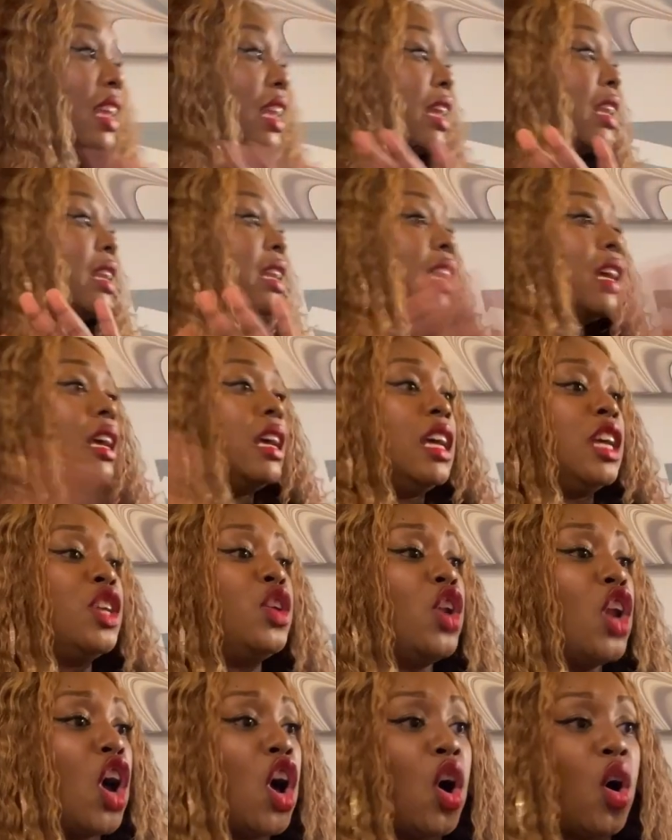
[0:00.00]
And,
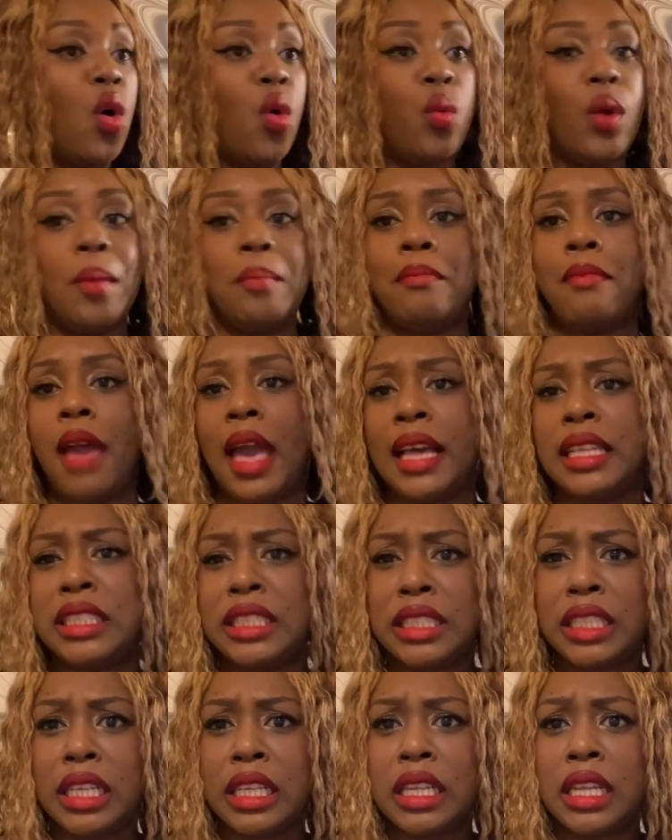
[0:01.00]
you know, we're
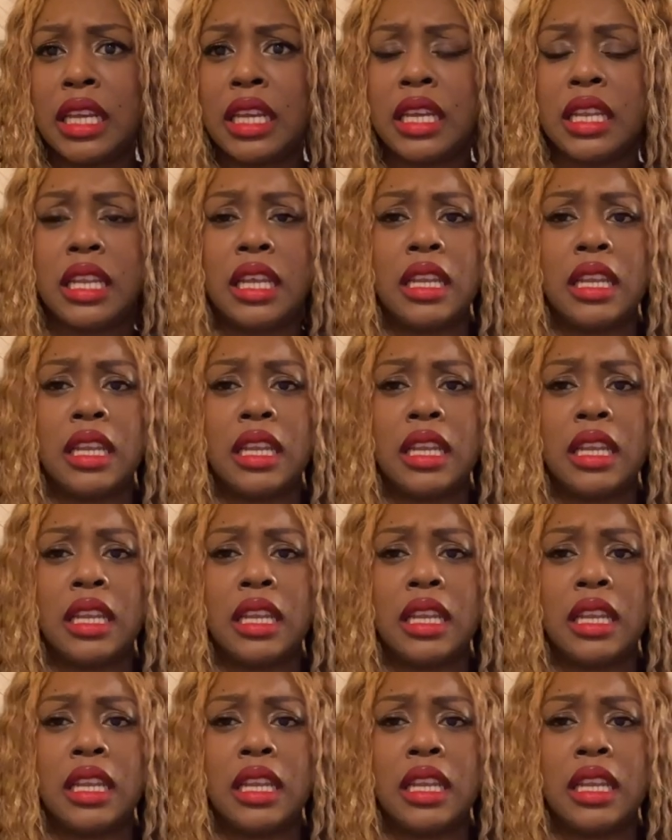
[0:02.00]
masculine.